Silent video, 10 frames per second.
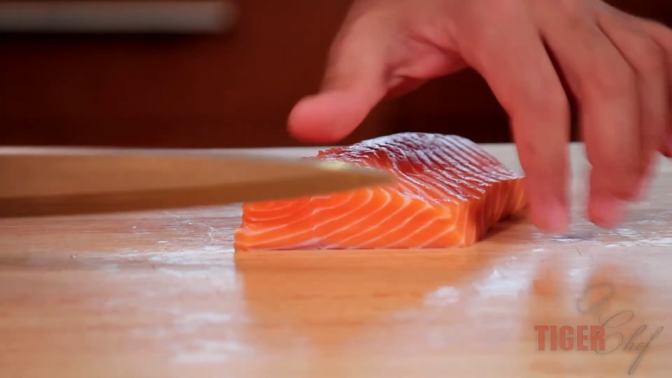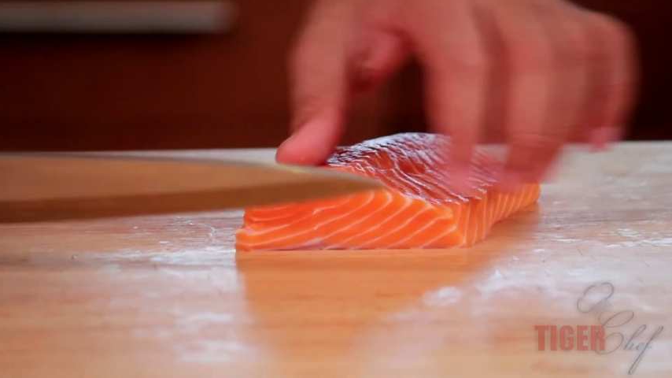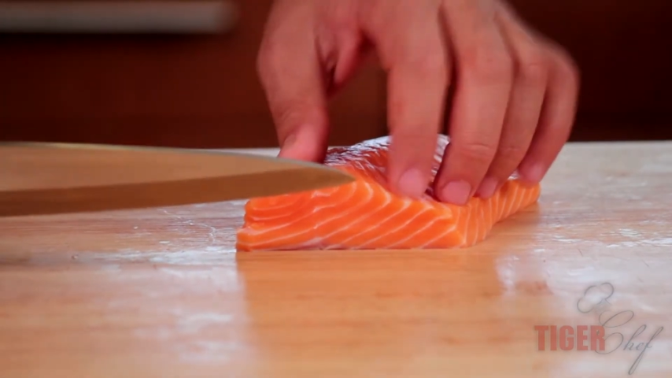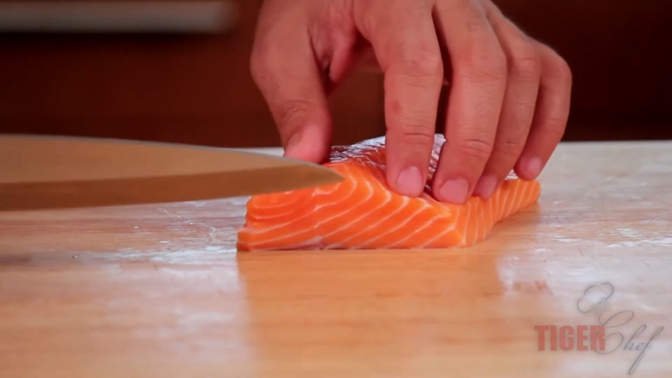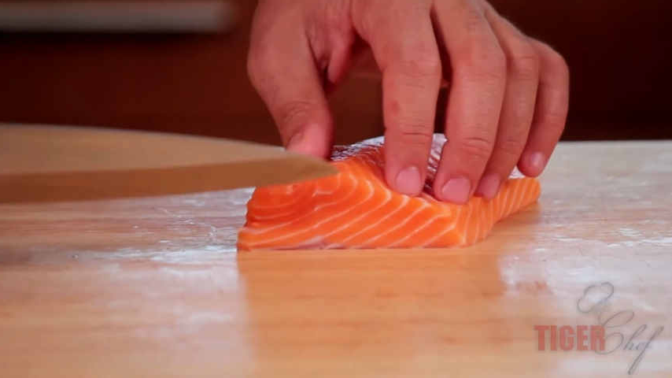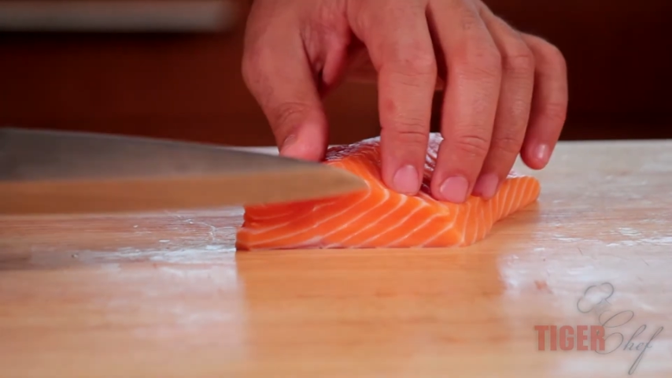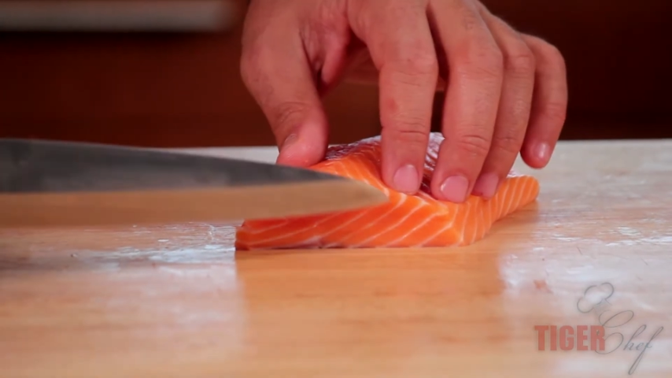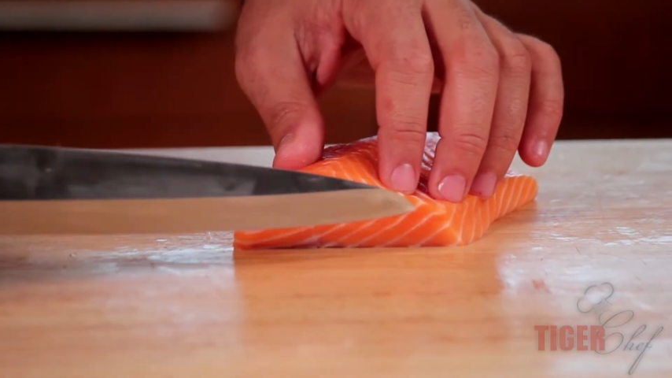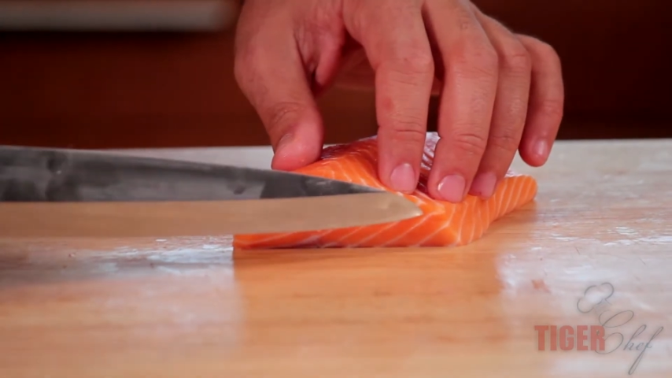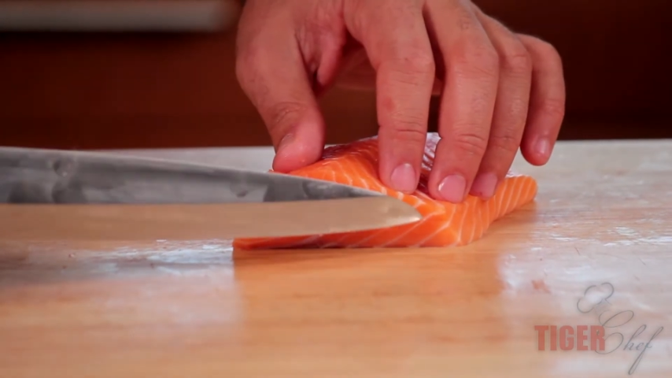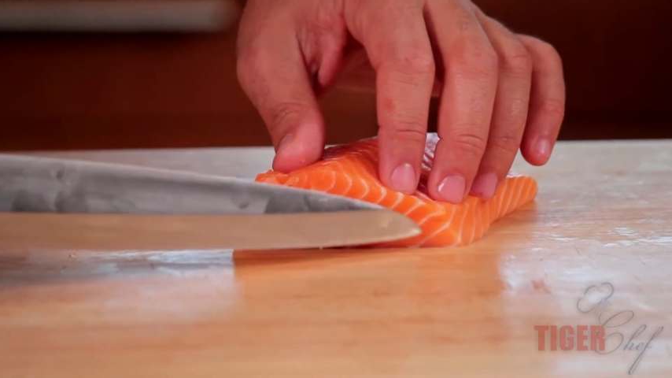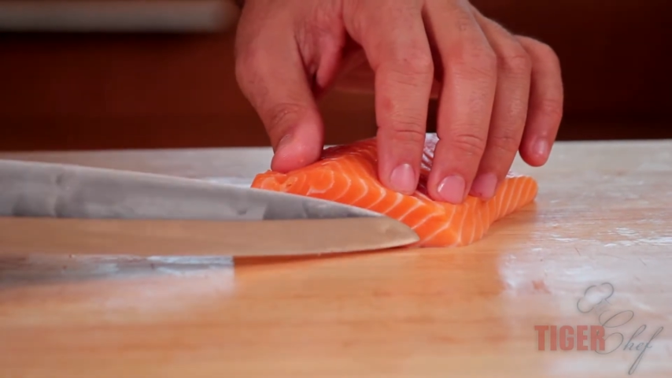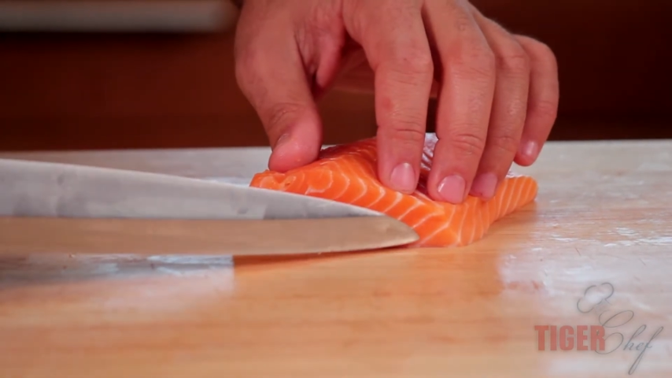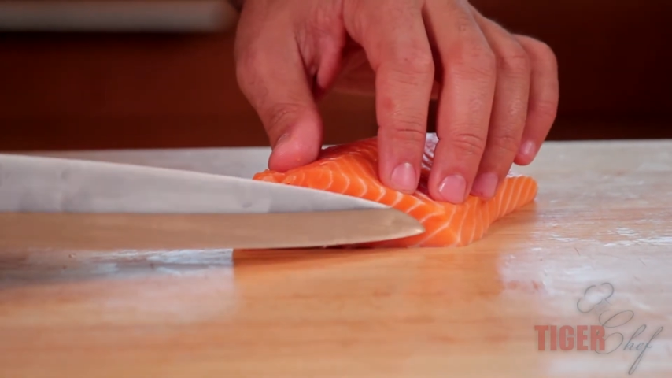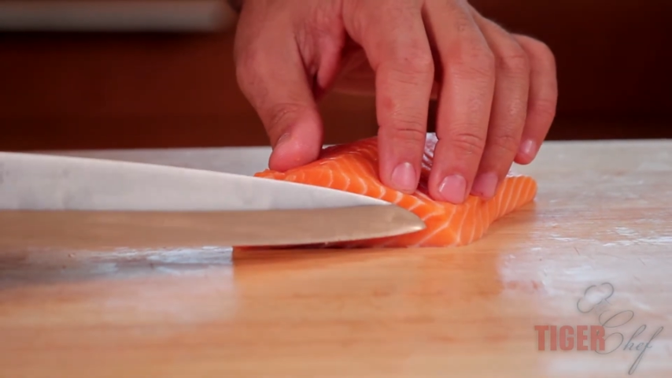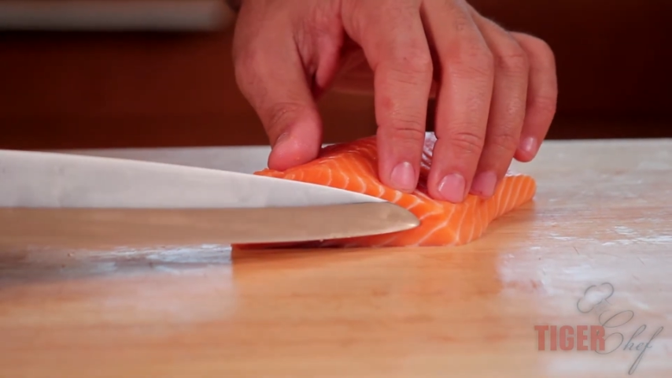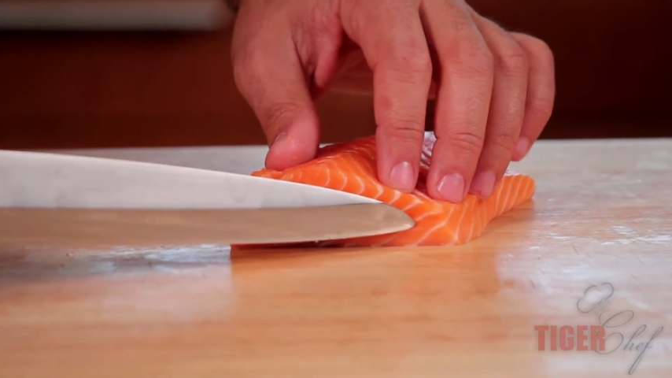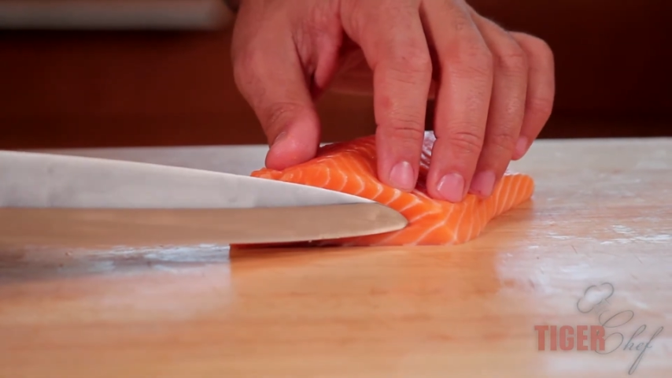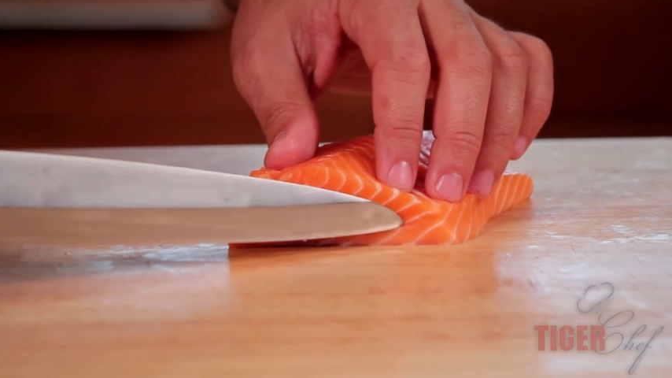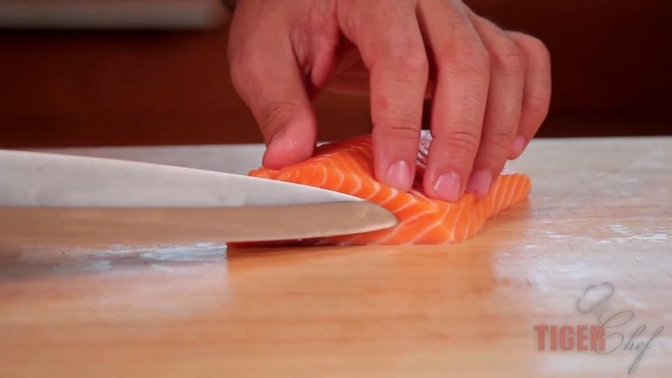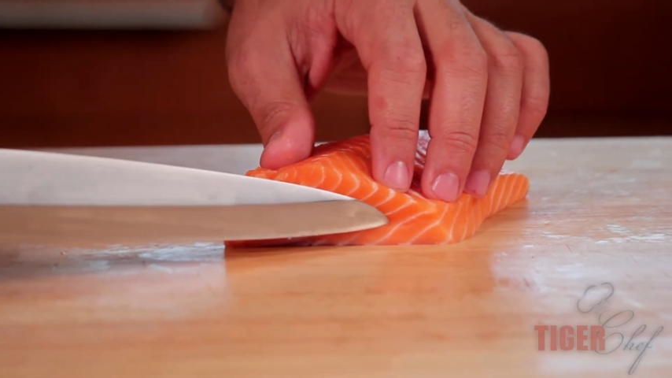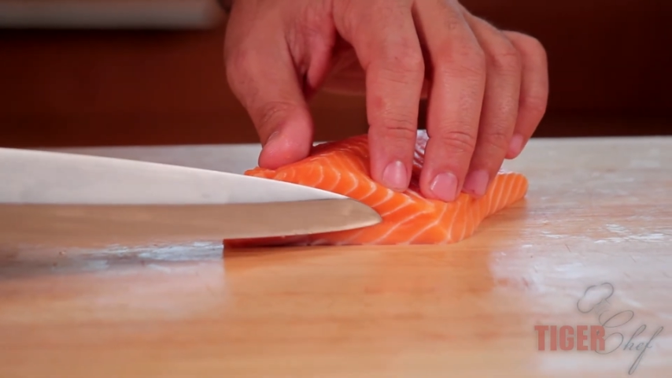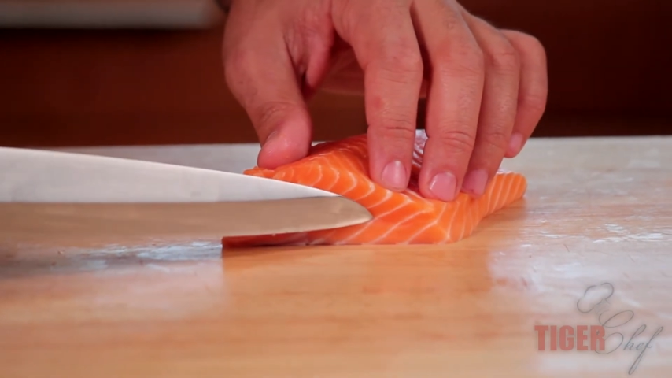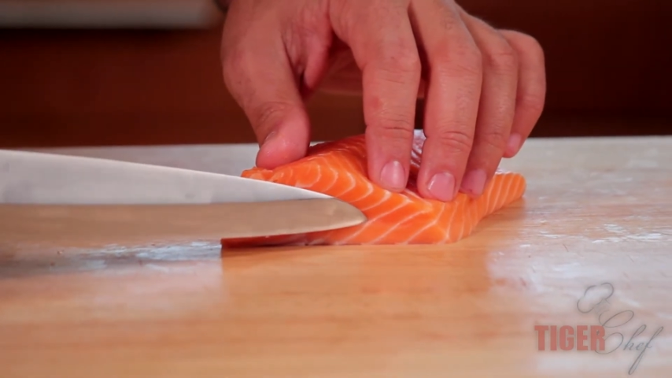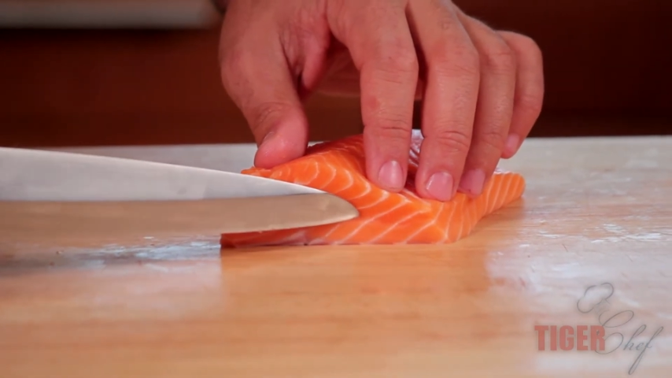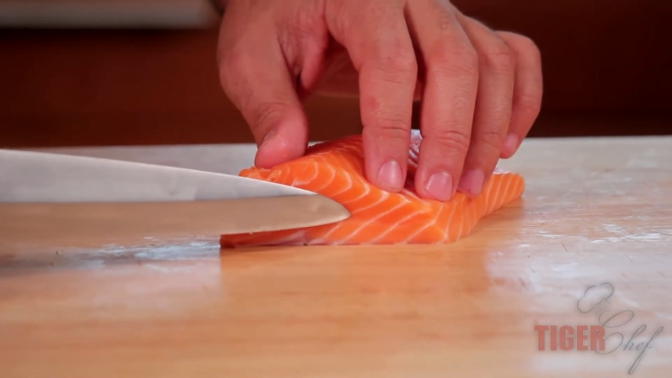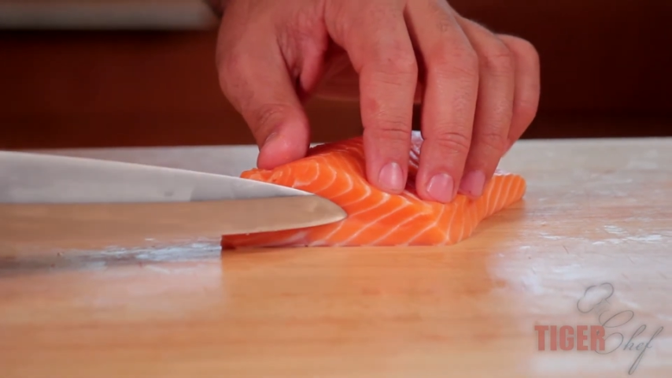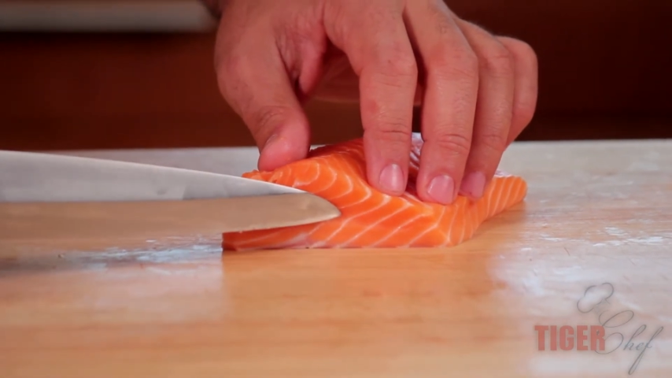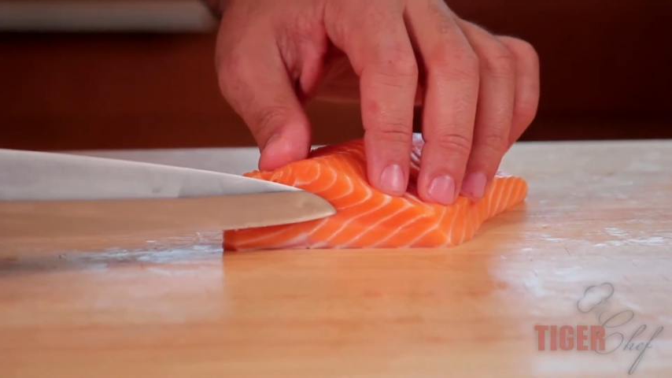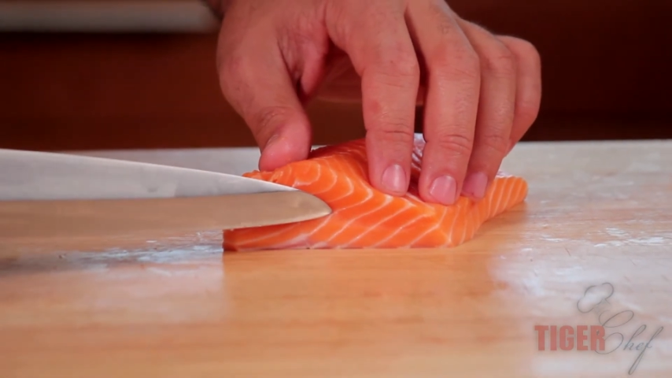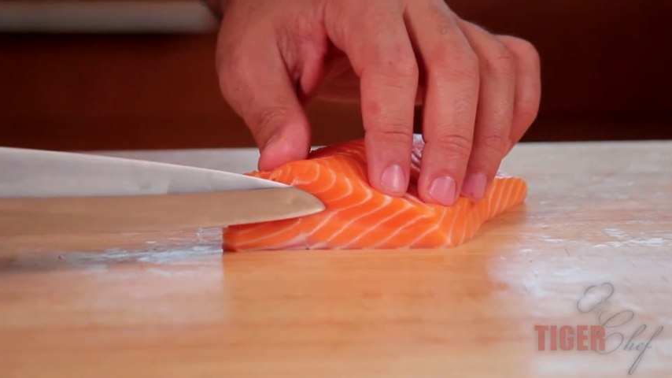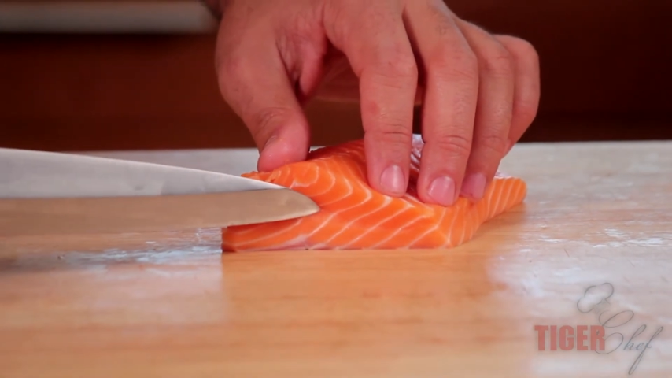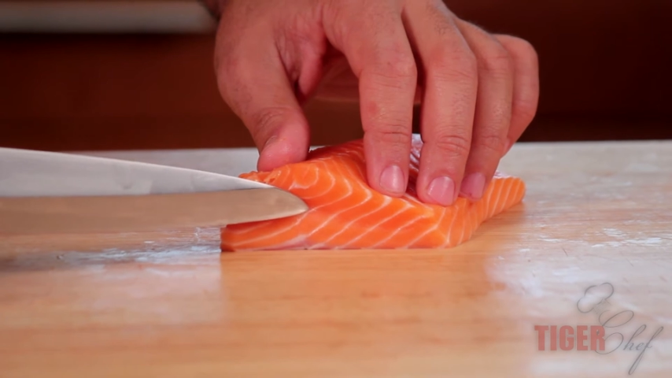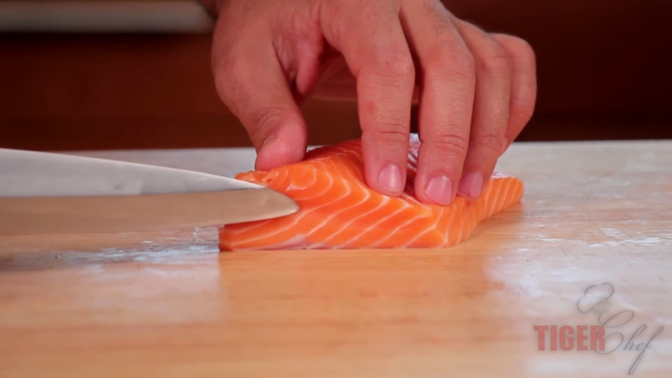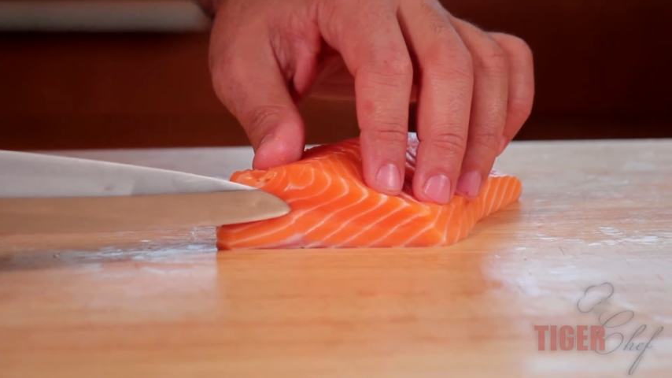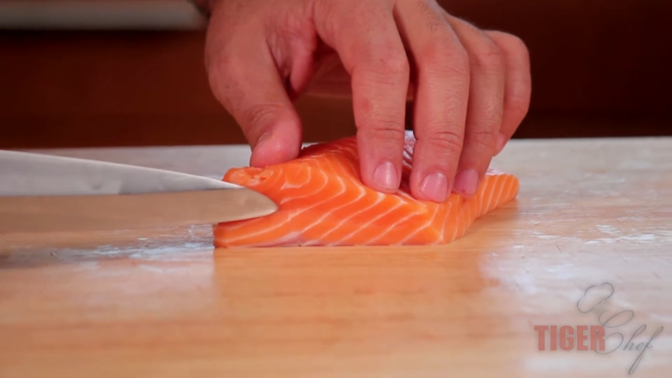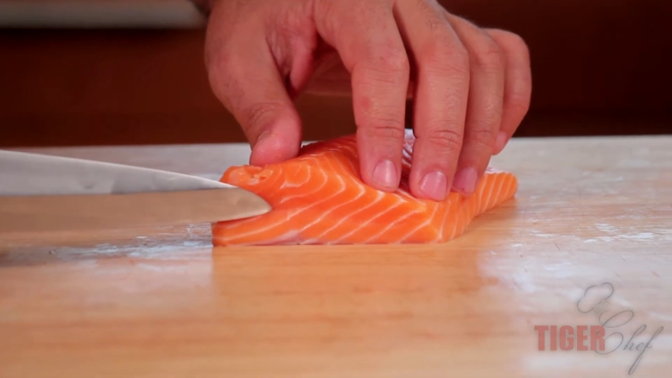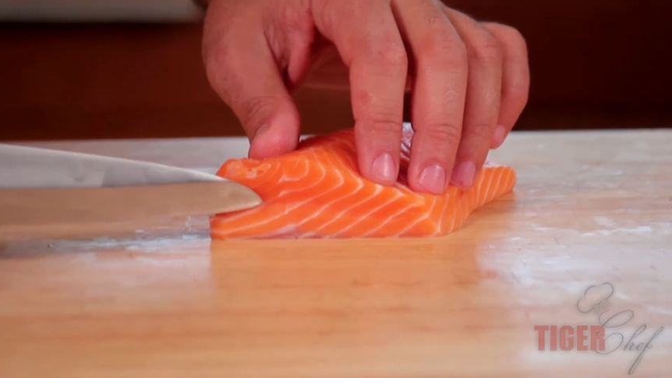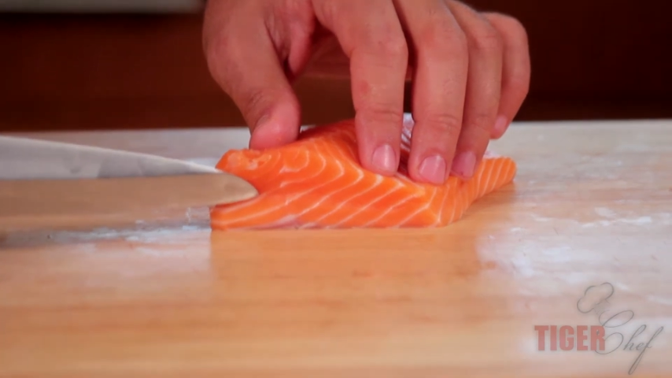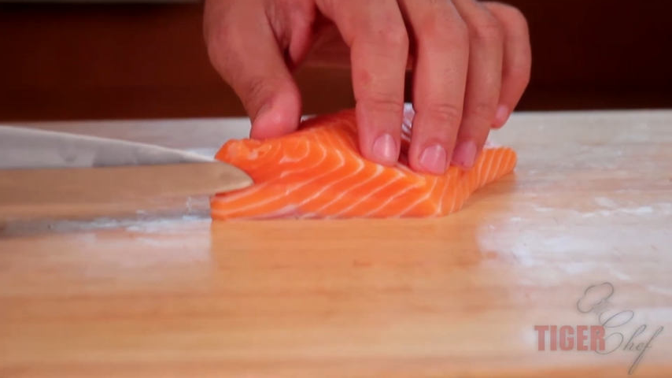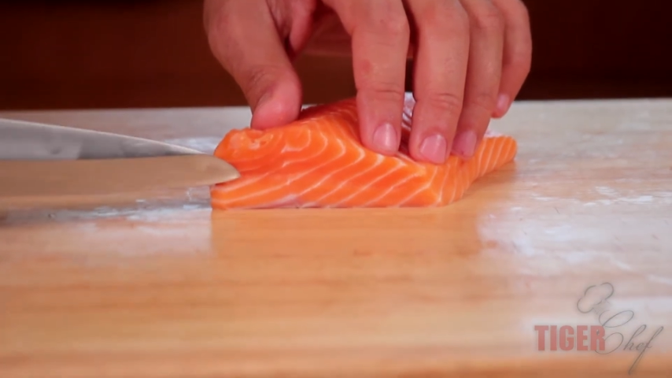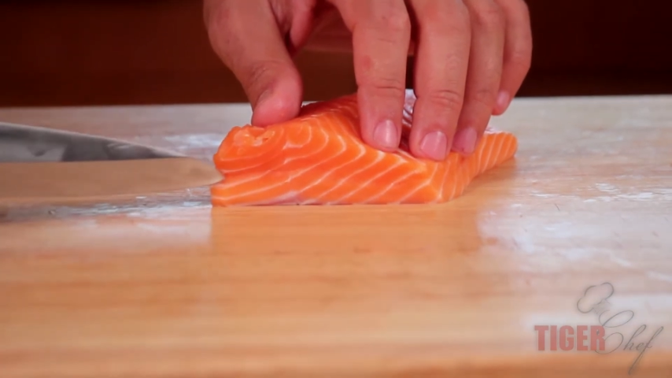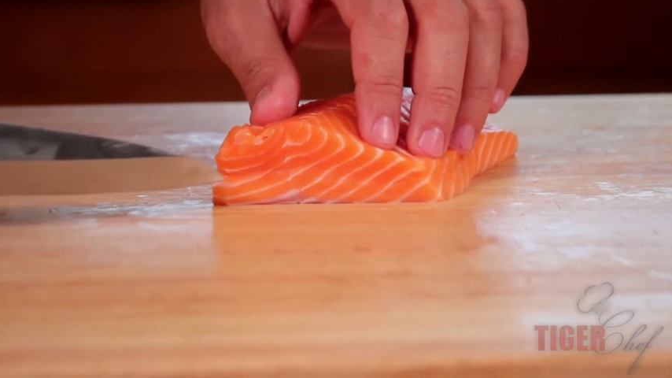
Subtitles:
No face is visible, so there are no lips to read.